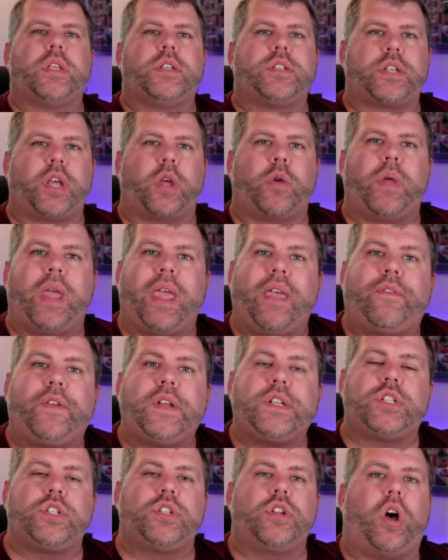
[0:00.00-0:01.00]
So if
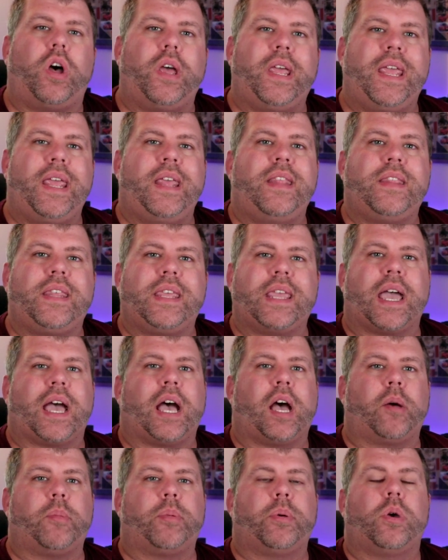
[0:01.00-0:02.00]
it's not in the
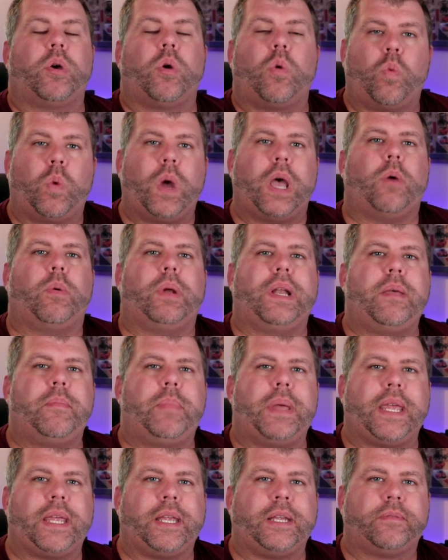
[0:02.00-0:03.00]
app, where will it
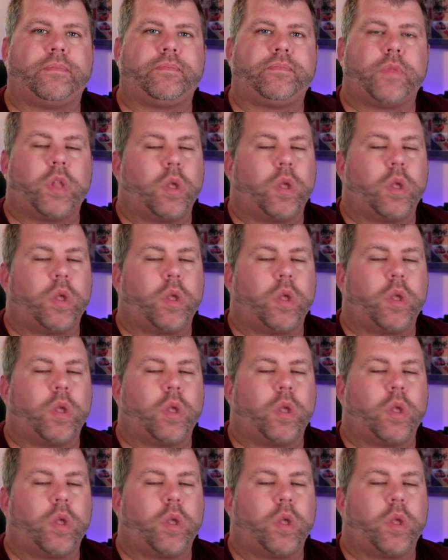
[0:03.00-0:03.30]
be?